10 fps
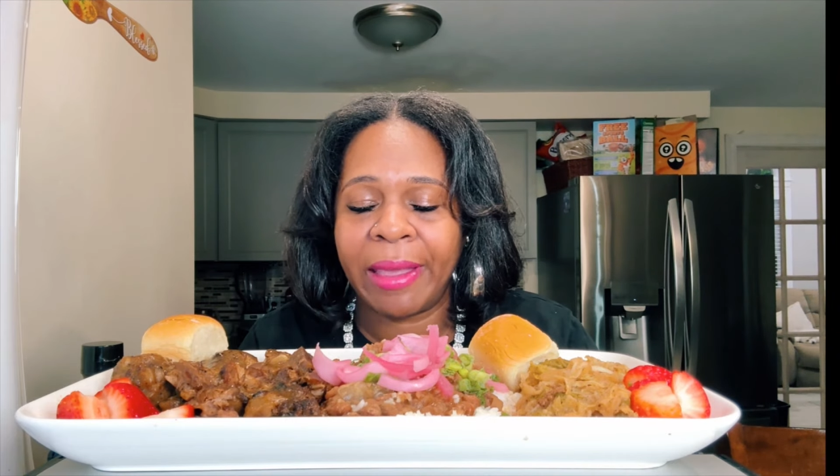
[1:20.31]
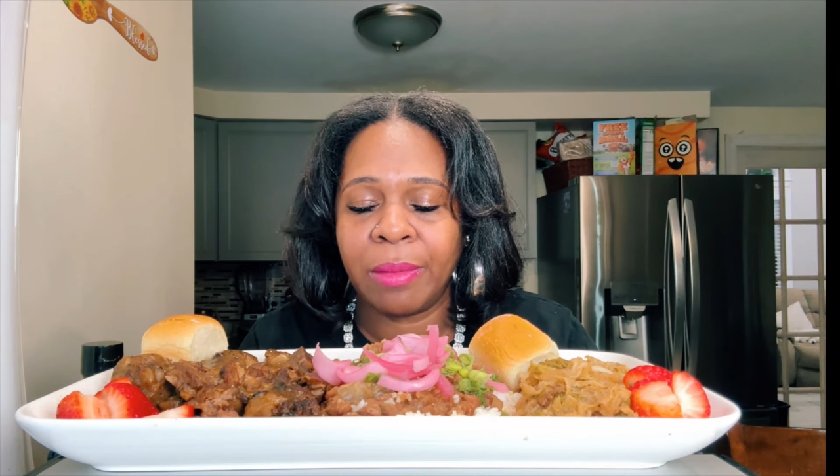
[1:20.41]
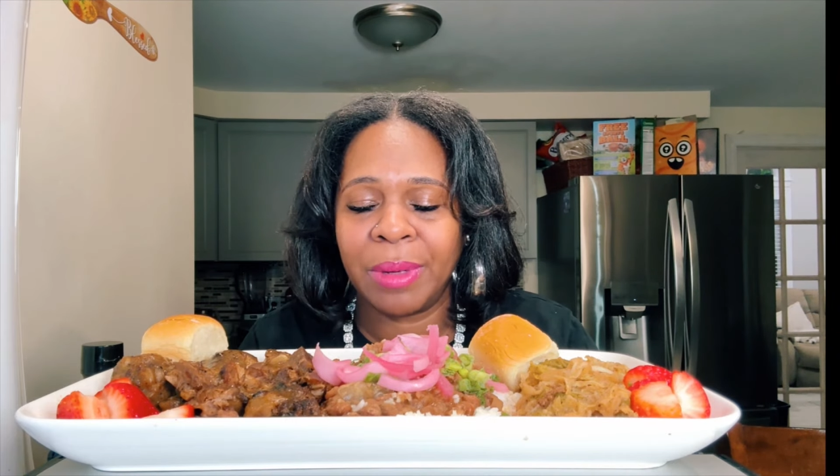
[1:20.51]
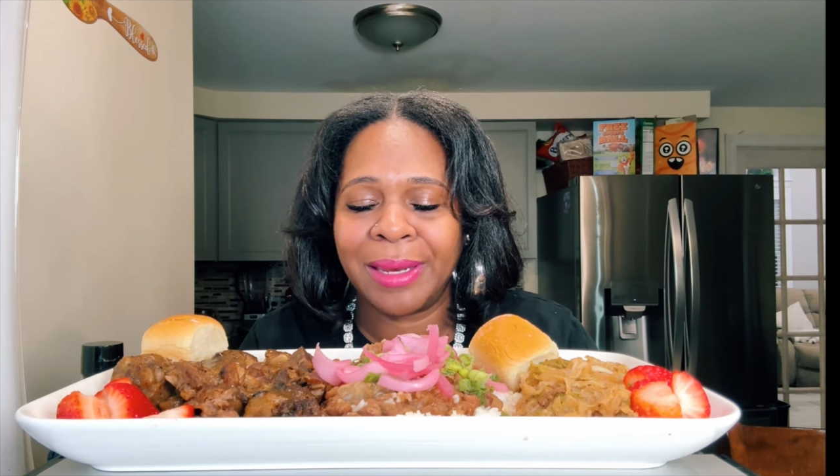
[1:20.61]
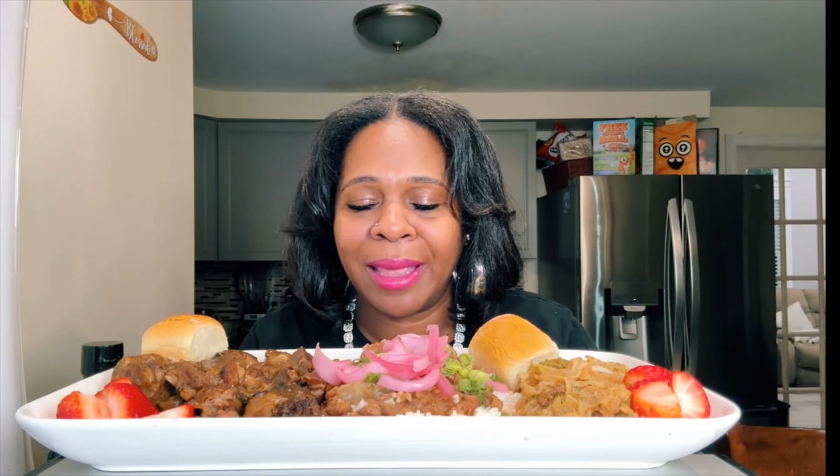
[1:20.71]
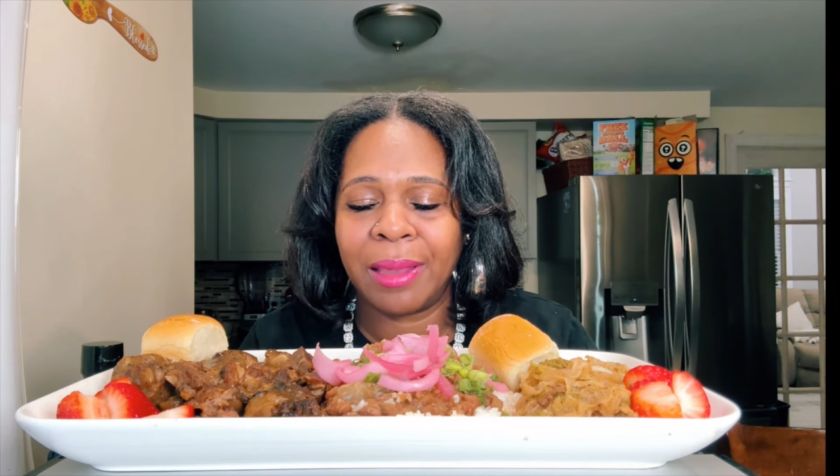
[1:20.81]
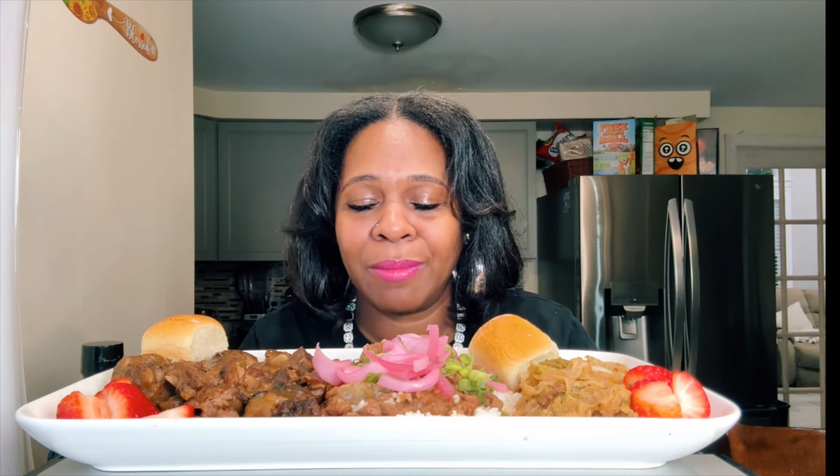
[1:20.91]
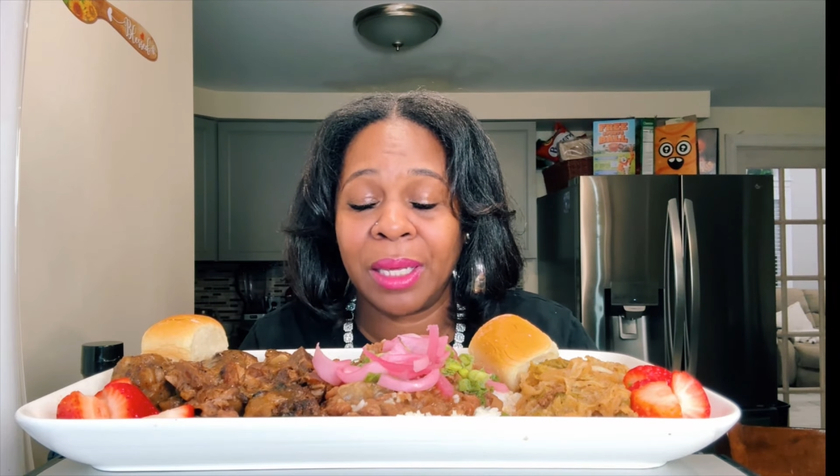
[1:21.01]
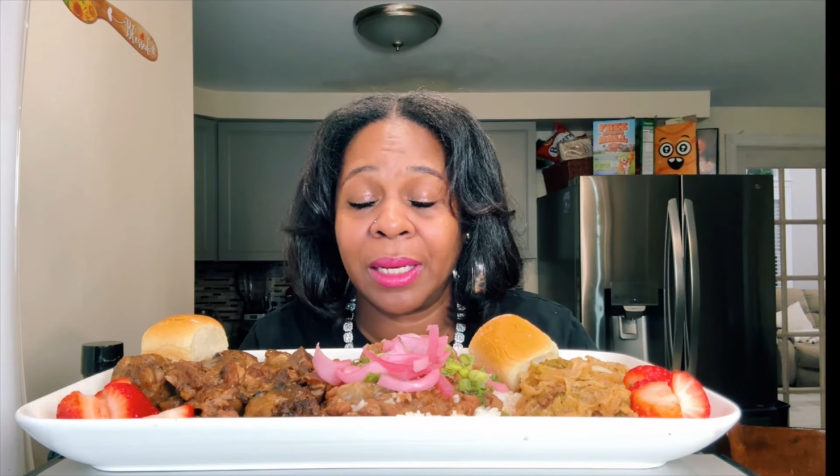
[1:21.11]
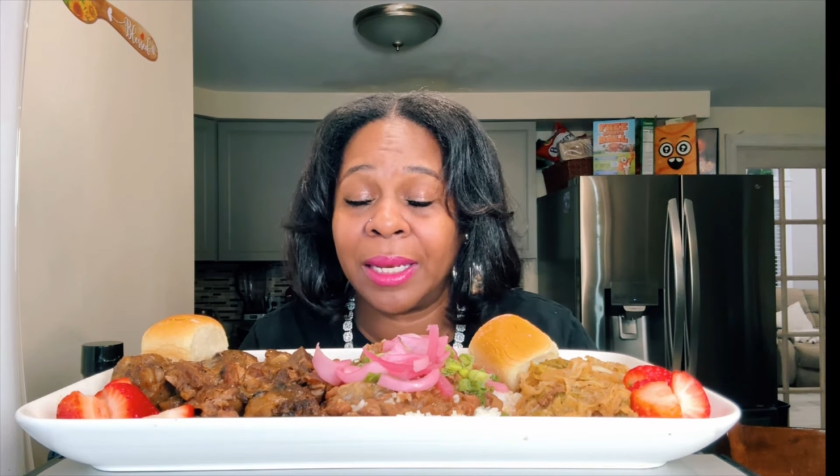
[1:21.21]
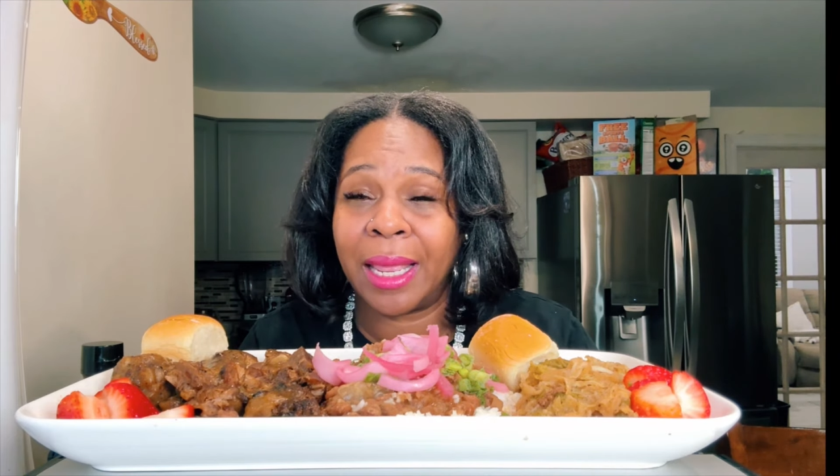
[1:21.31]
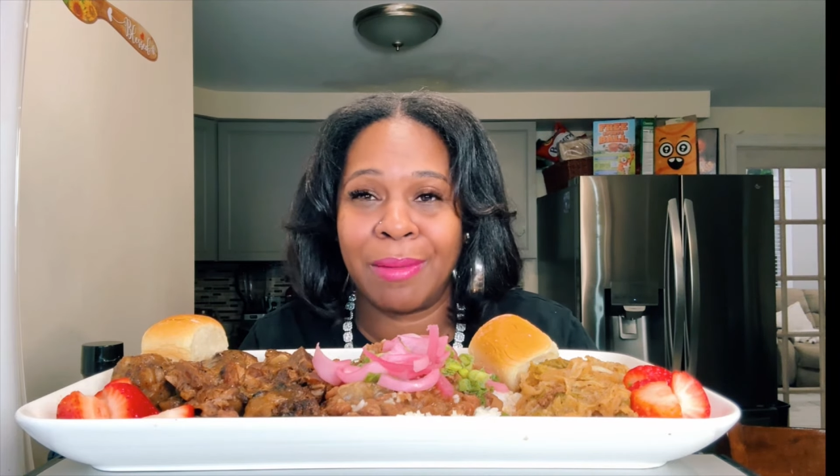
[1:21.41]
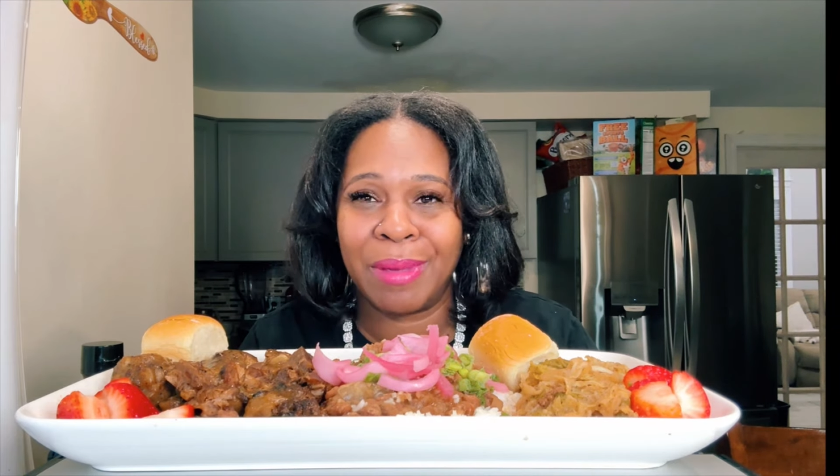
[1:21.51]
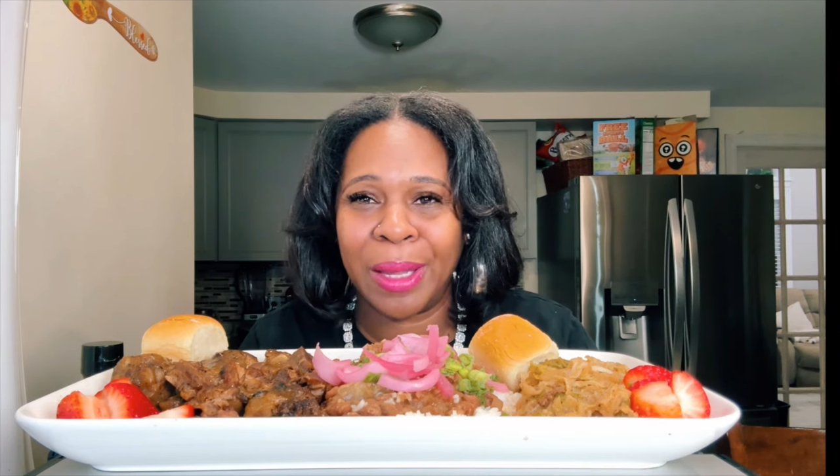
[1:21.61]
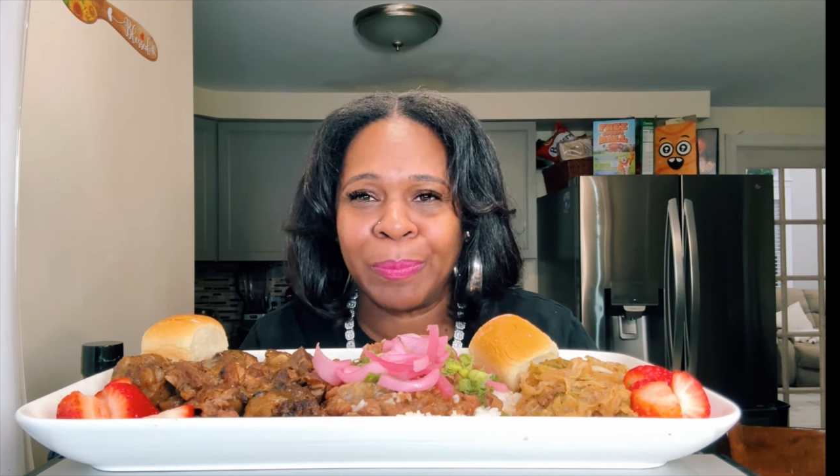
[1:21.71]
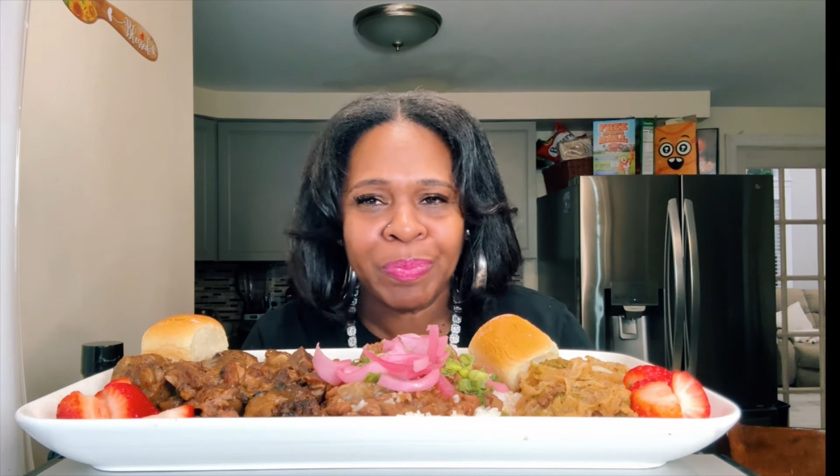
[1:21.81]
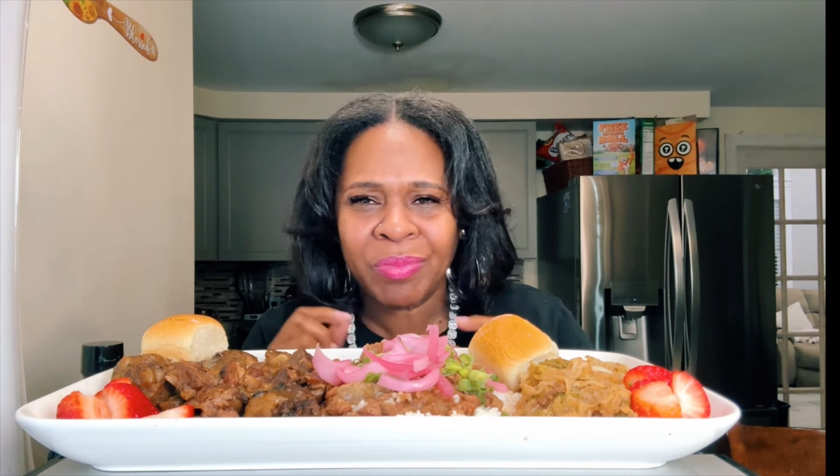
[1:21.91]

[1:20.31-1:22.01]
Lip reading: Amen, amen, and amen.